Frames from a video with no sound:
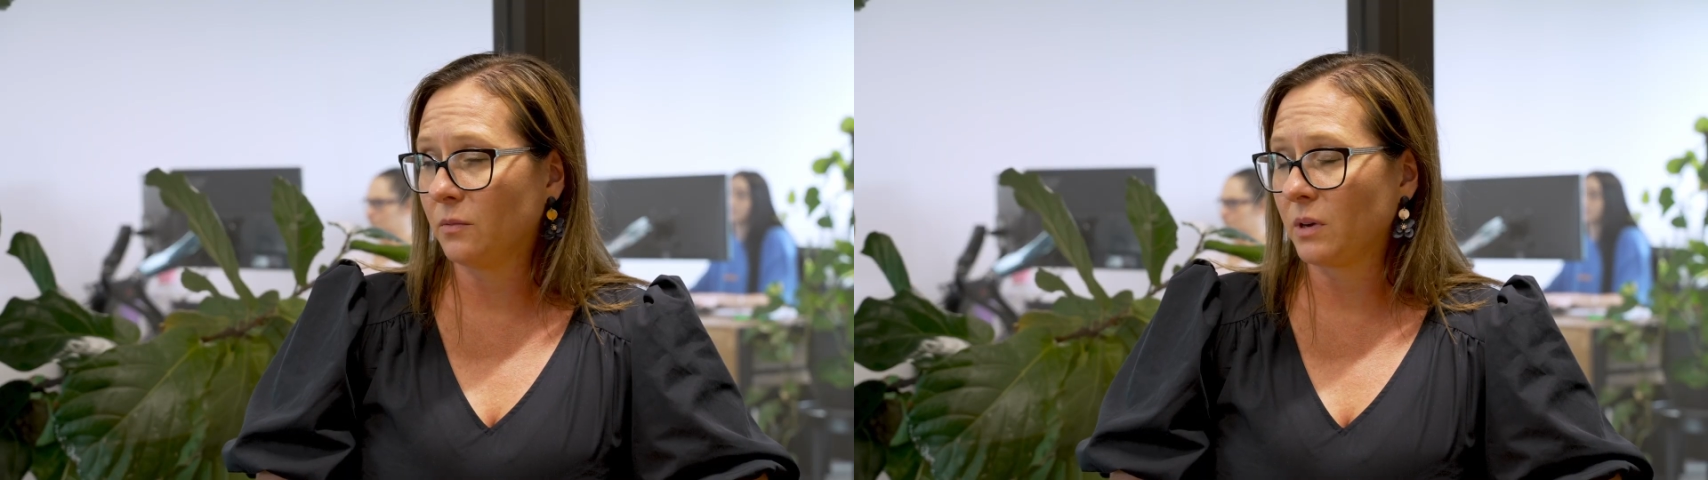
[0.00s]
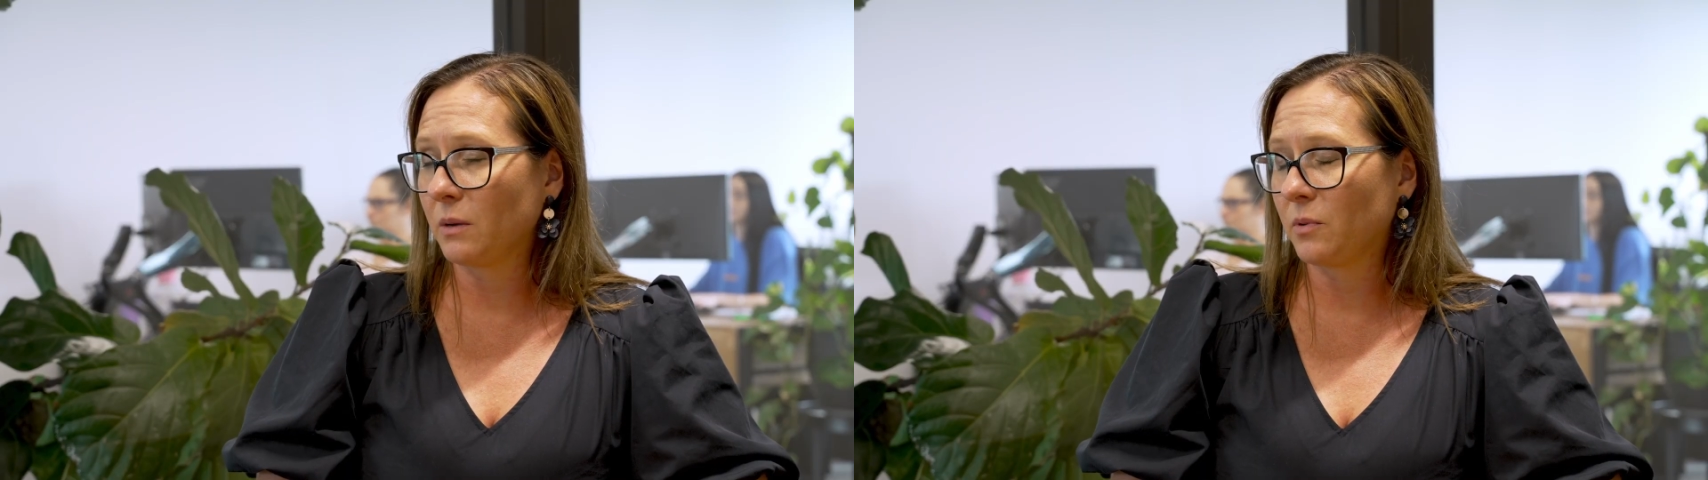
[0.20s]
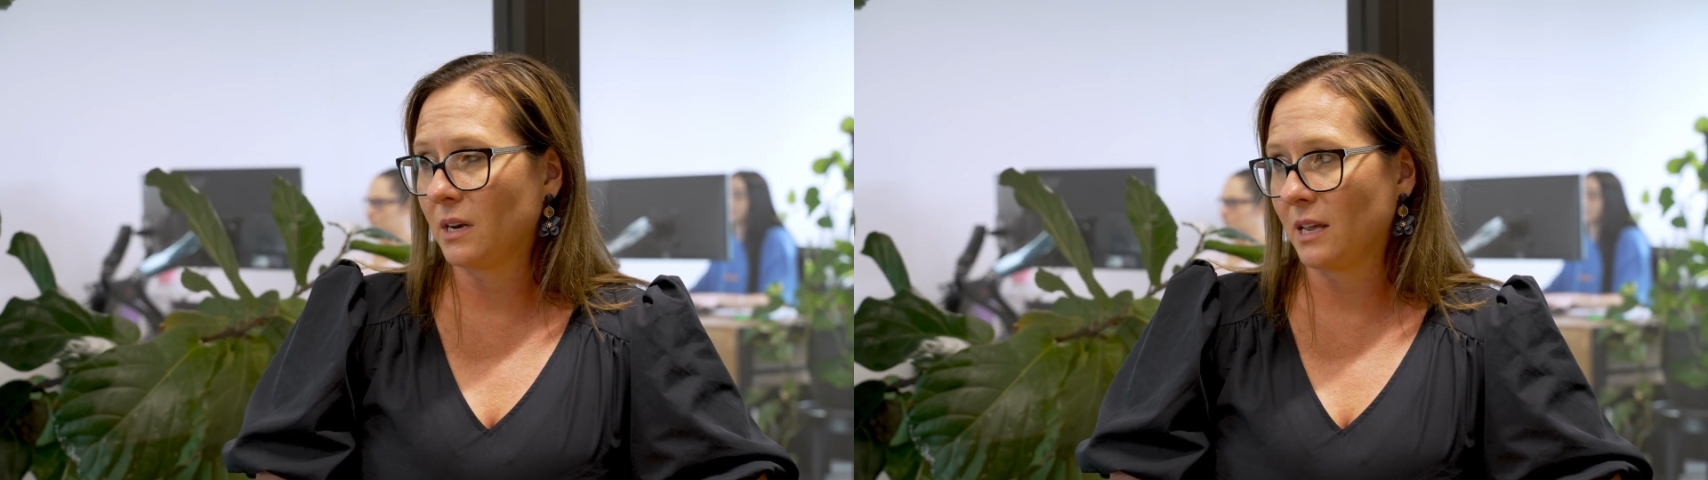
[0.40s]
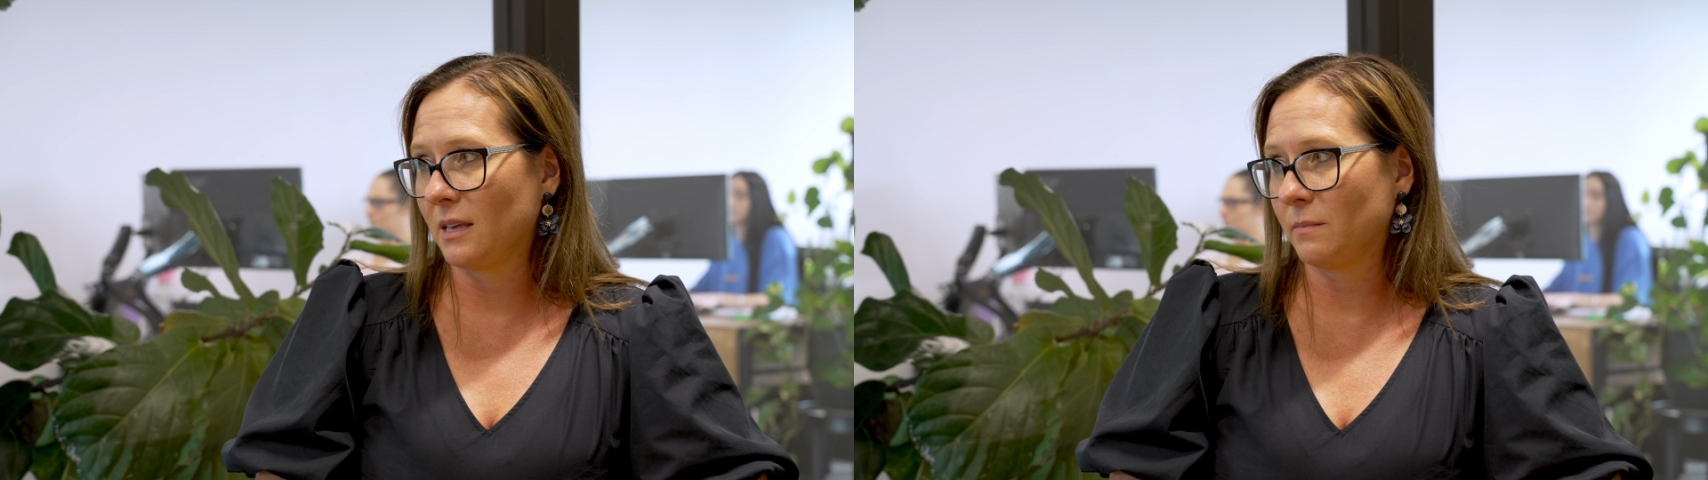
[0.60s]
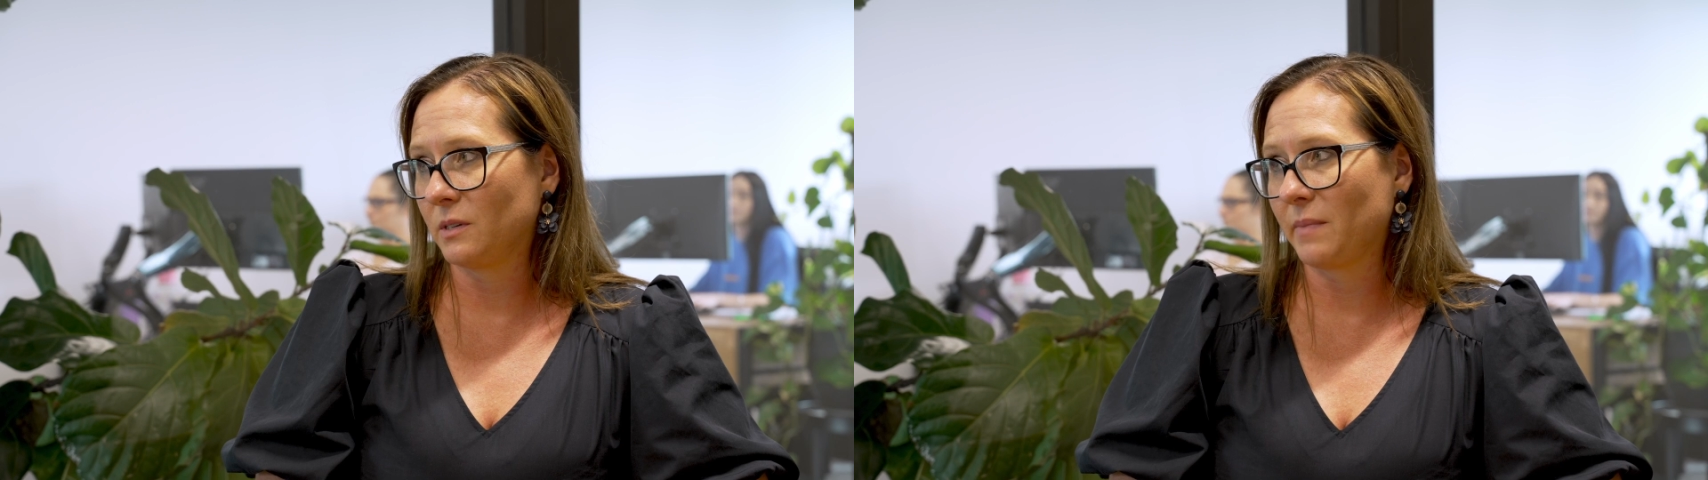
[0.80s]
we would need
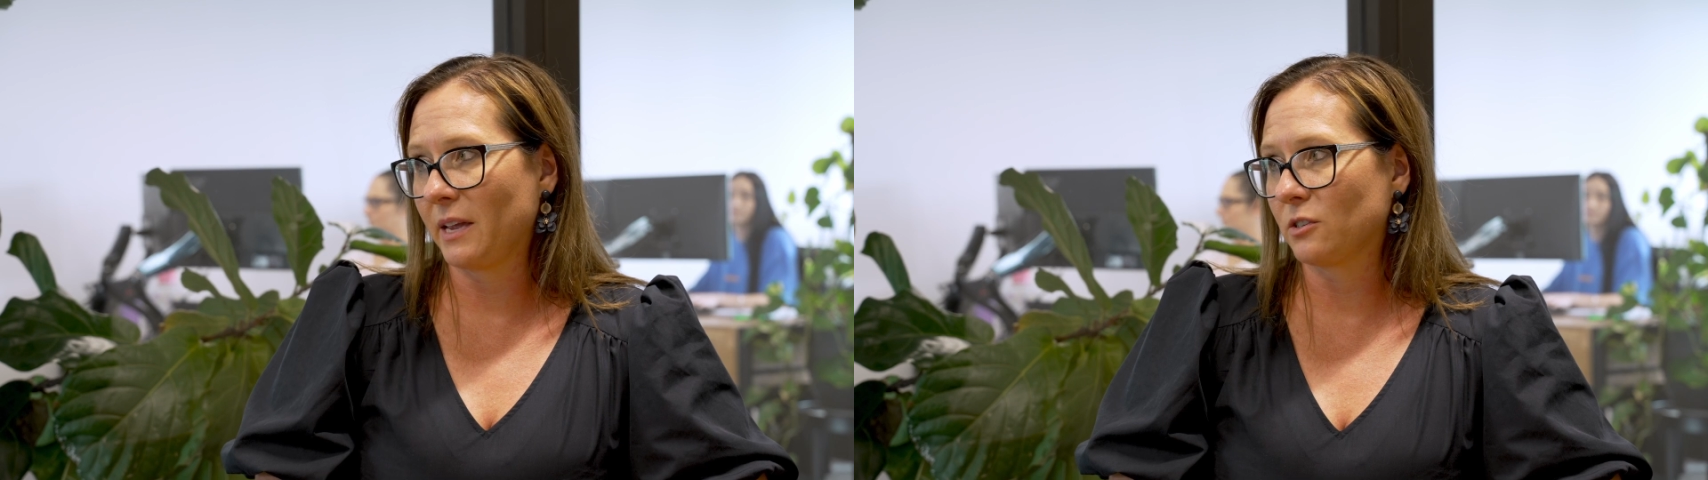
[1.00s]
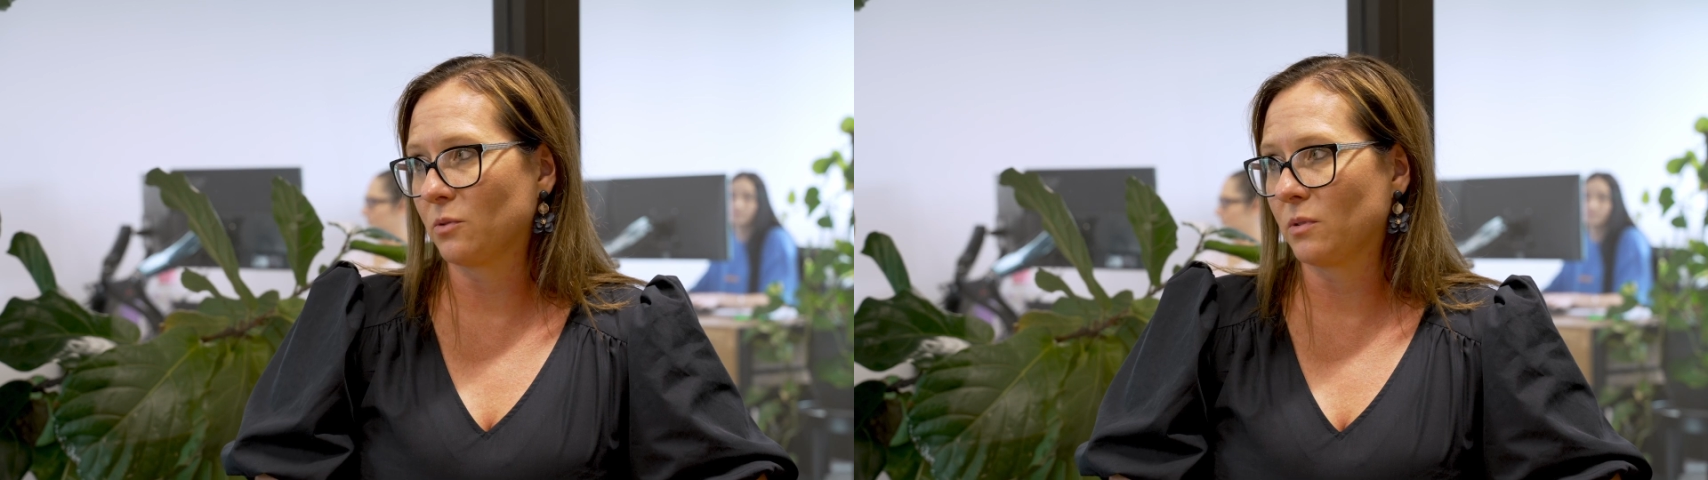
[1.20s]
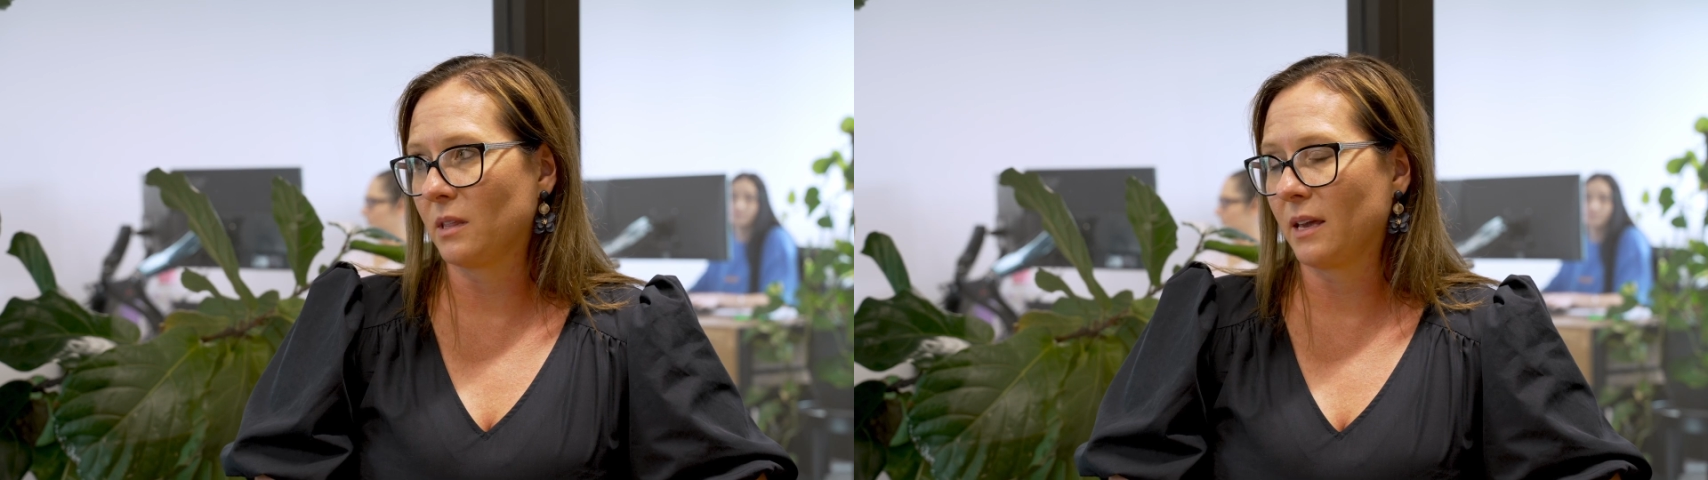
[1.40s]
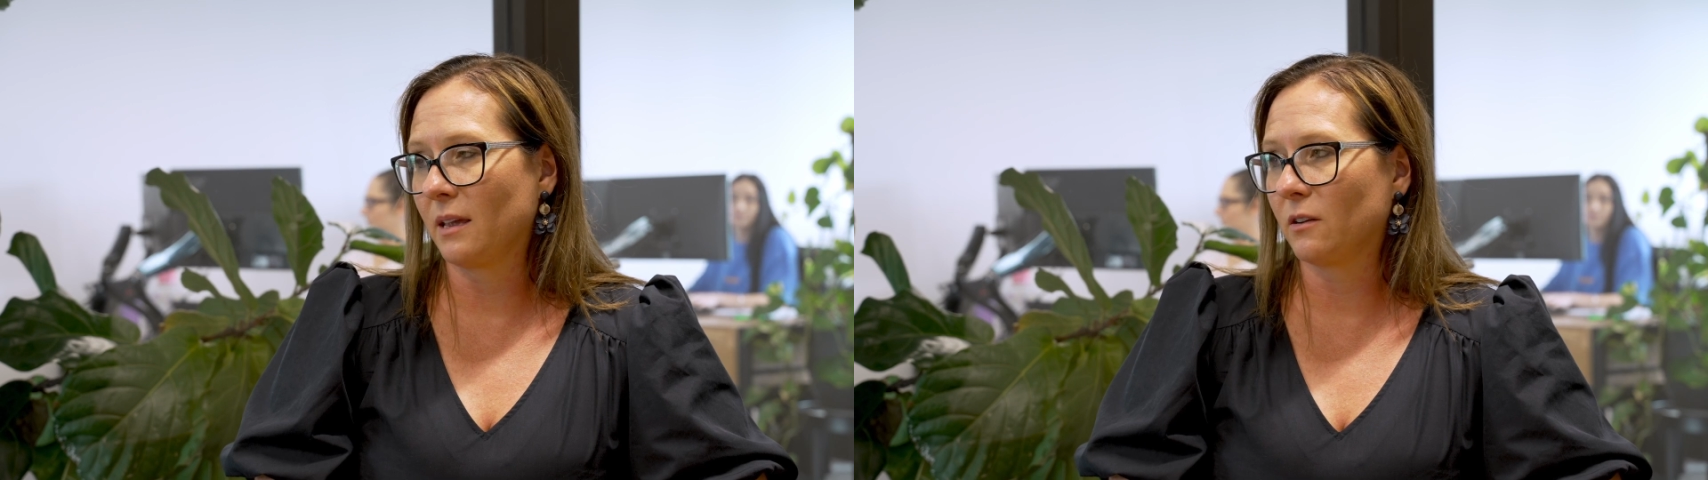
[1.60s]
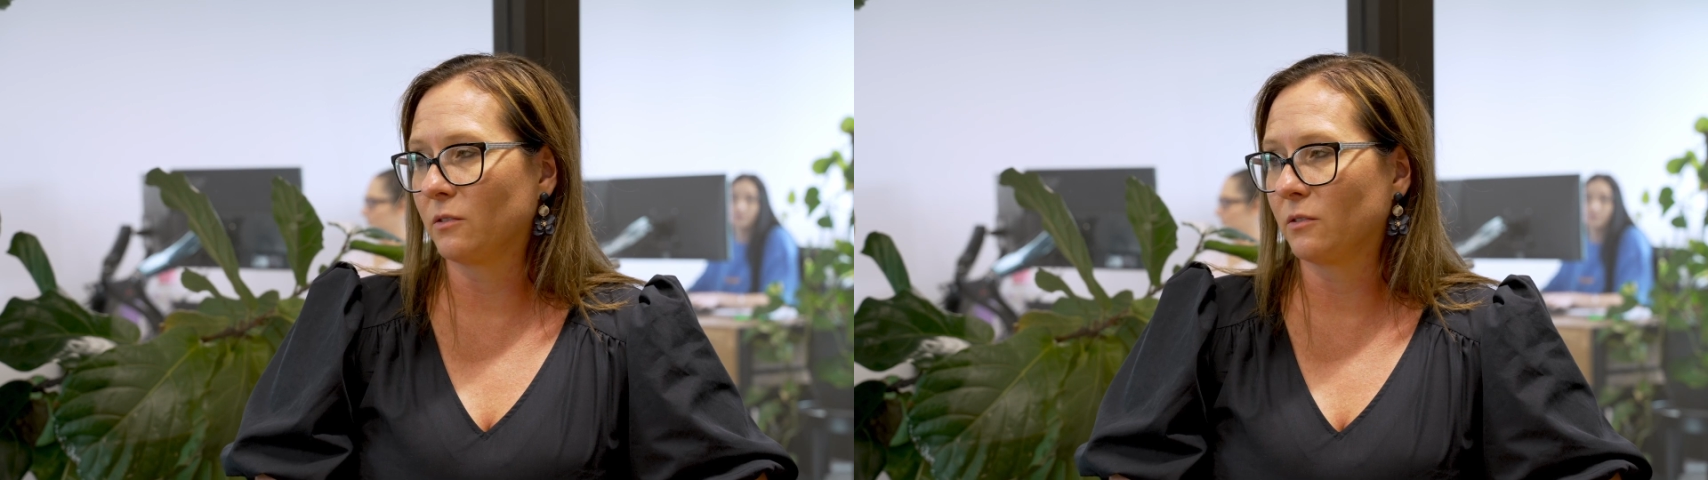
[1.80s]
them to make sure that they get